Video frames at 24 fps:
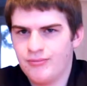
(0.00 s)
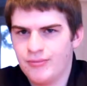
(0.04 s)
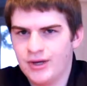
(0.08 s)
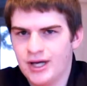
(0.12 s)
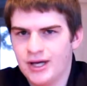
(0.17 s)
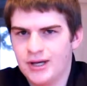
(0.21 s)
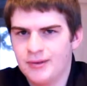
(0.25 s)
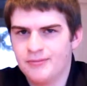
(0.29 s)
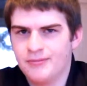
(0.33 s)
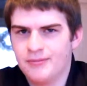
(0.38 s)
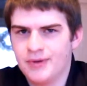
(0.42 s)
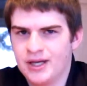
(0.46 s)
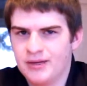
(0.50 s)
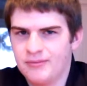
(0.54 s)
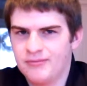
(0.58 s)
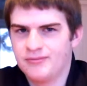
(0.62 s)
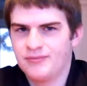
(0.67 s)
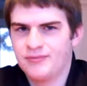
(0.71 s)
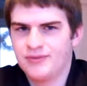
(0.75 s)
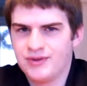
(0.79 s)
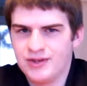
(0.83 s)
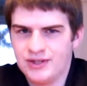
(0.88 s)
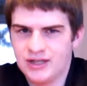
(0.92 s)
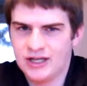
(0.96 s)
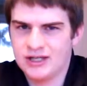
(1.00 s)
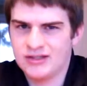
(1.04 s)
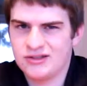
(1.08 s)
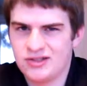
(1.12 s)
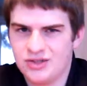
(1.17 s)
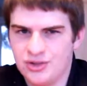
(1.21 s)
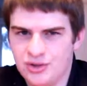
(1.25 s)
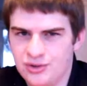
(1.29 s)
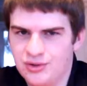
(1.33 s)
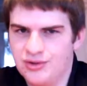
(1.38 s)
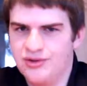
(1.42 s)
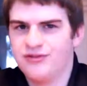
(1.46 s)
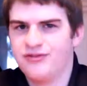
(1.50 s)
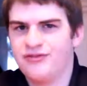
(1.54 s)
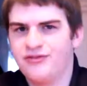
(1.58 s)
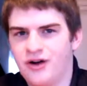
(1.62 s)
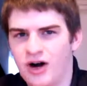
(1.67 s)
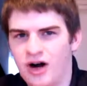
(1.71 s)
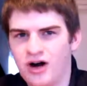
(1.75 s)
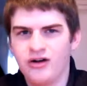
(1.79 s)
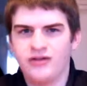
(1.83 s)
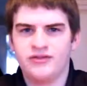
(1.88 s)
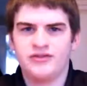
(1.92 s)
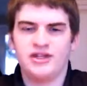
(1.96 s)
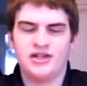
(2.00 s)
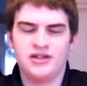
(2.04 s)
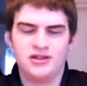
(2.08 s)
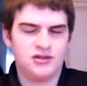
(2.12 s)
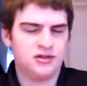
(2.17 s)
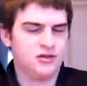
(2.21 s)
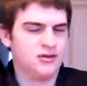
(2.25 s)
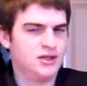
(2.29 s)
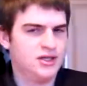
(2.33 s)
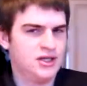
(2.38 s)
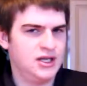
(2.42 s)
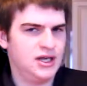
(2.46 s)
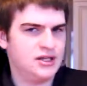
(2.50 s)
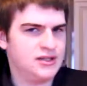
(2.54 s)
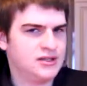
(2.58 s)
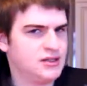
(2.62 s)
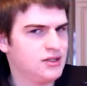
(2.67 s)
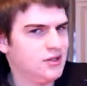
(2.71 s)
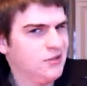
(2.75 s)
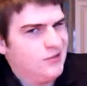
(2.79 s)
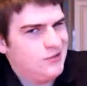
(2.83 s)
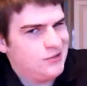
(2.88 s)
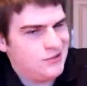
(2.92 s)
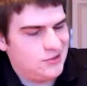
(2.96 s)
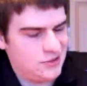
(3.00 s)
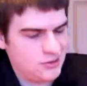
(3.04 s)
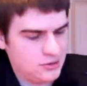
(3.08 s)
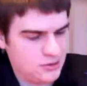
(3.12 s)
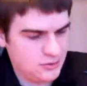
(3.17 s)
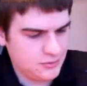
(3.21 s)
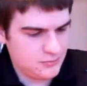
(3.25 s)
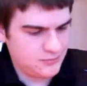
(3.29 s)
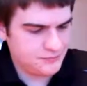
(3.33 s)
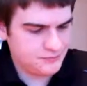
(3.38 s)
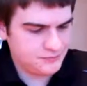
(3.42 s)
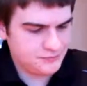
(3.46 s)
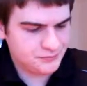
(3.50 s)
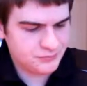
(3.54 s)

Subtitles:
I'm not too involved into it yet, so I don't